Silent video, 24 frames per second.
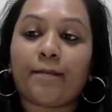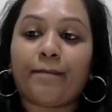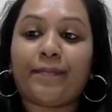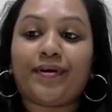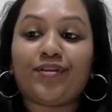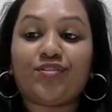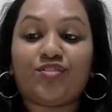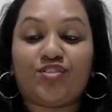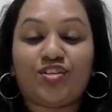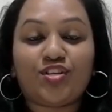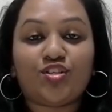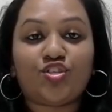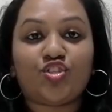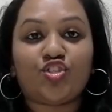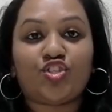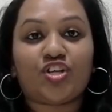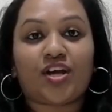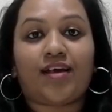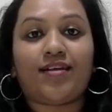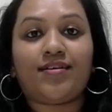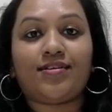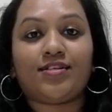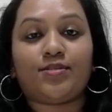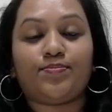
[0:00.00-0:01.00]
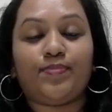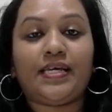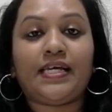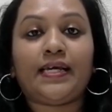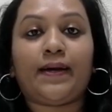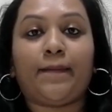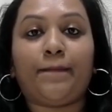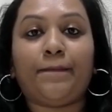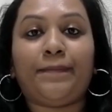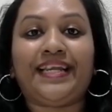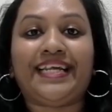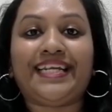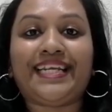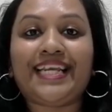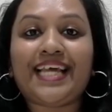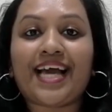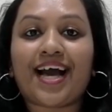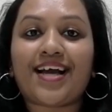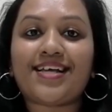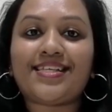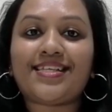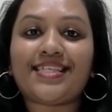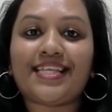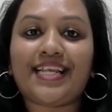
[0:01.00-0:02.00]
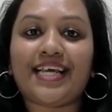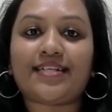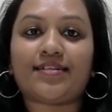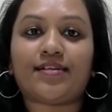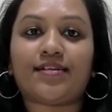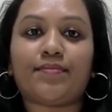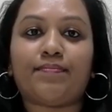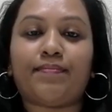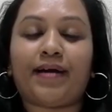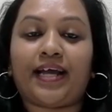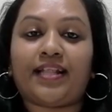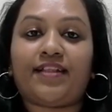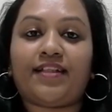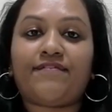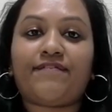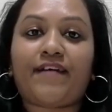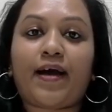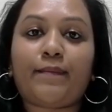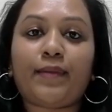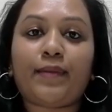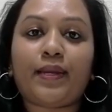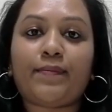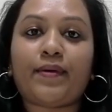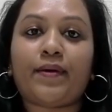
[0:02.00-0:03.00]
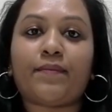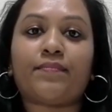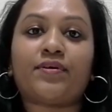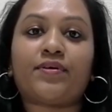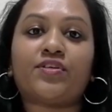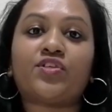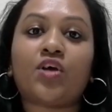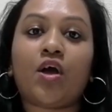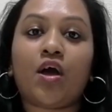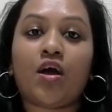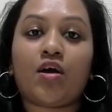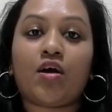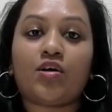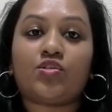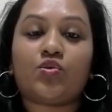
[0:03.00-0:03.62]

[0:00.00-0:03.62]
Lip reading: But this child is being completely isolated by the family members.